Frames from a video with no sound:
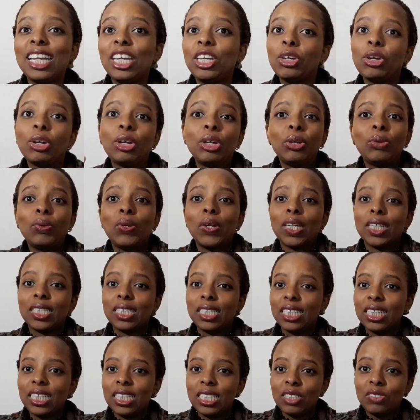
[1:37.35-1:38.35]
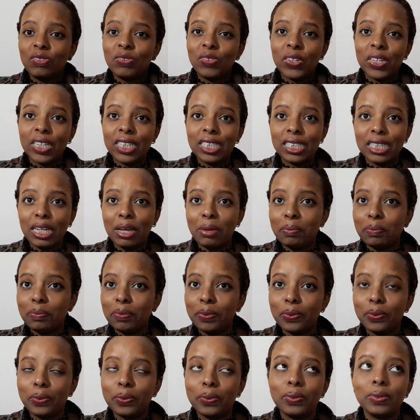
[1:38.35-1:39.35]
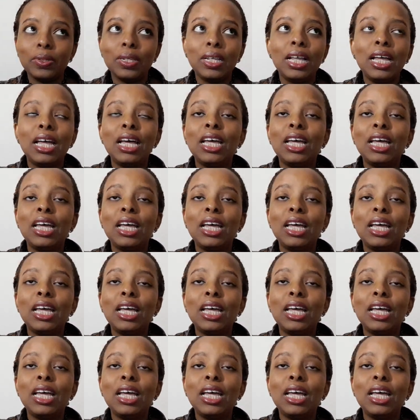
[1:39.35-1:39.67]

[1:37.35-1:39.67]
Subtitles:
you're new in a city, for example,